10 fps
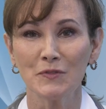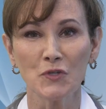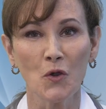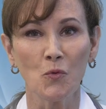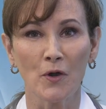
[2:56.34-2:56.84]

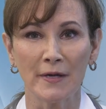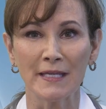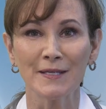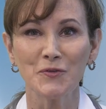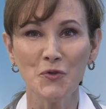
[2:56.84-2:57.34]
don't worry,
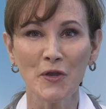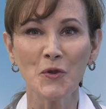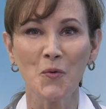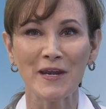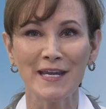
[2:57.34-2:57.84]
you can
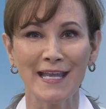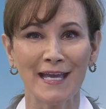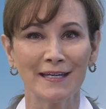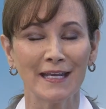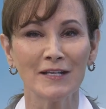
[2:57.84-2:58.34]
quit
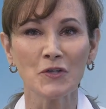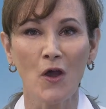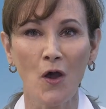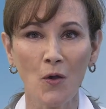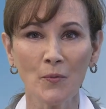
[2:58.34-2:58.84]
again. It's
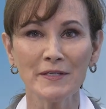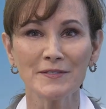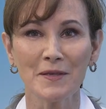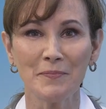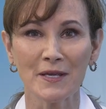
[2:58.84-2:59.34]

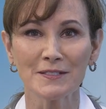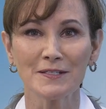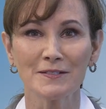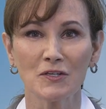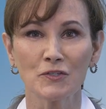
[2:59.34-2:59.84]
always the best
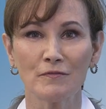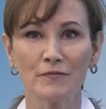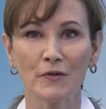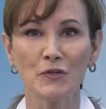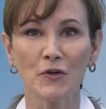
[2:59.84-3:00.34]
decision
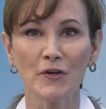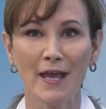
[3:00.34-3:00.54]
for your